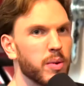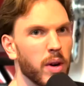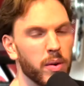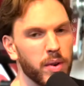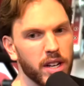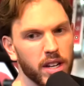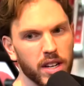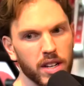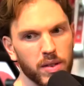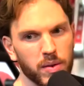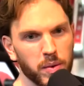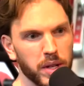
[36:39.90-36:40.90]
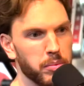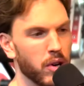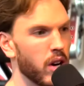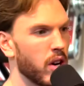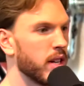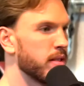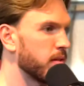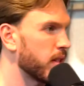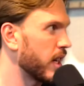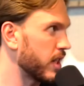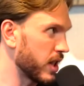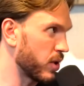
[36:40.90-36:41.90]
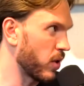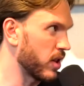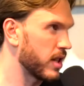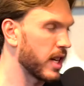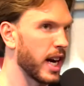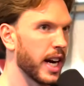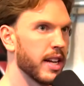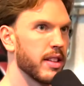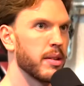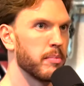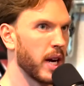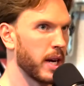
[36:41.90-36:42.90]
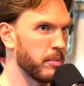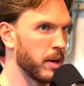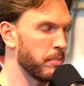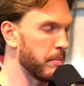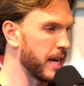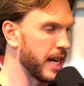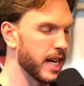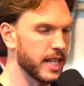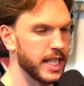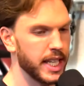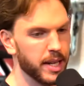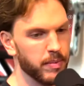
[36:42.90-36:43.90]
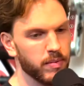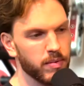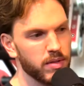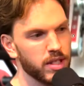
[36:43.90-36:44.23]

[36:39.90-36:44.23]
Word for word: why we brought on guys like Jordan Syatt, the Mind Pump Media team,